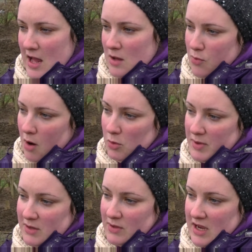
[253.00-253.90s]

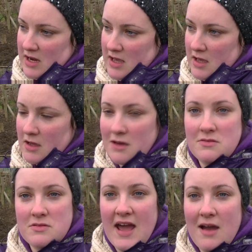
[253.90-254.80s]
Probably we're going to
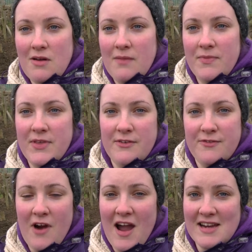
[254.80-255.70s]
go down on the
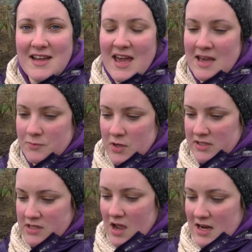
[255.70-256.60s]
Friday, not
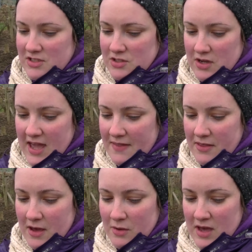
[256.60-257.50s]
entirely sure yet
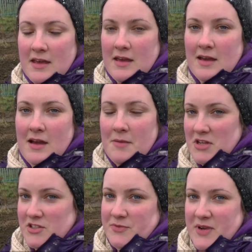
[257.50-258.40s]
though. I'm
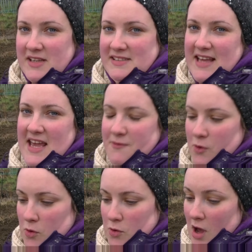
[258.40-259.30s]
not sure if we're going to stay
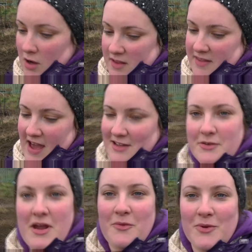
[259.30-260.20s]
for longer than that, I
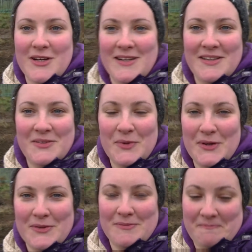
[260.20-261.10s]
don't know.
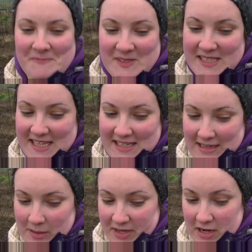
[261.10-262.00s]
We'll see a
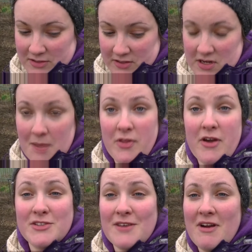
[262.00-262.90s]
little bit closer to the time, although
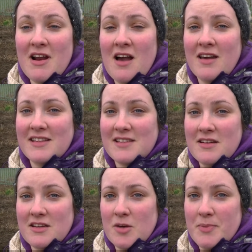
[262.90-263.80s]
it's not very long, it's
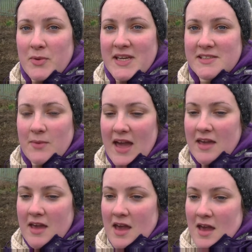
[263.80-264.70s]
only a couple of weeks away.
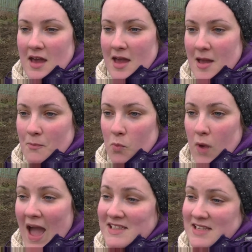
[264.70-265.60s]

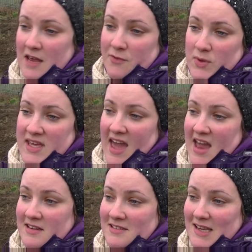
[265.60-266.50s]
Actually at the
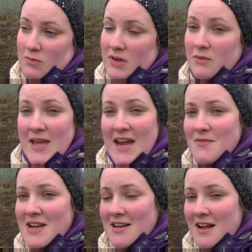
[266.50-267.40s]
weekend we had a
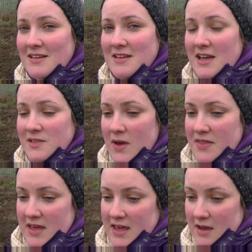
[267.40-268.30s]
really nice
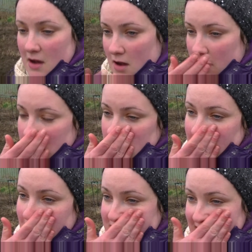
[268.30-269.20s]
weather here on
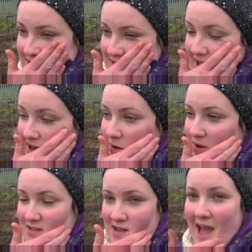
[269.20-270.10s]
Saturday, and I
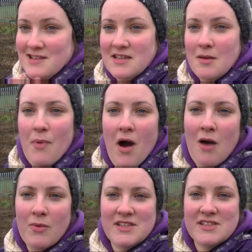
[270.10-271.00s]
went to Attingham
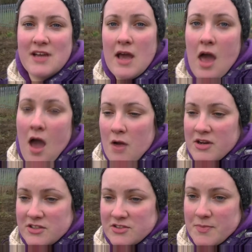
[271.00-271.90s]
Park, which is
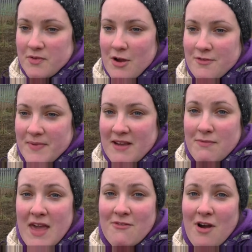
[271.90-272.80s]
only just up the road from here,
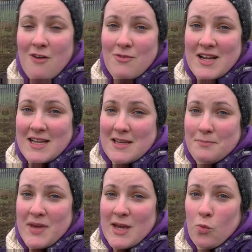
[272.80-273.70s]
and they've got a really
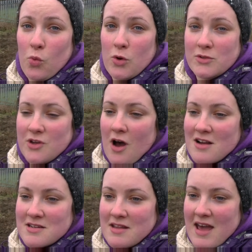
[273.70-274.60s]
big walled
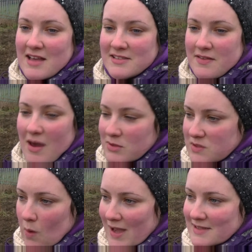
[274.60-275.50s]
garden there, so that was
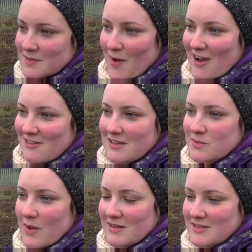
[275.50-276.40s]
quite inspiring
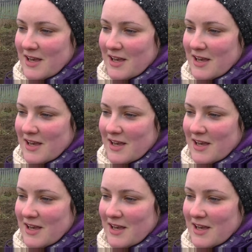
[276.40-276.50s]
as well.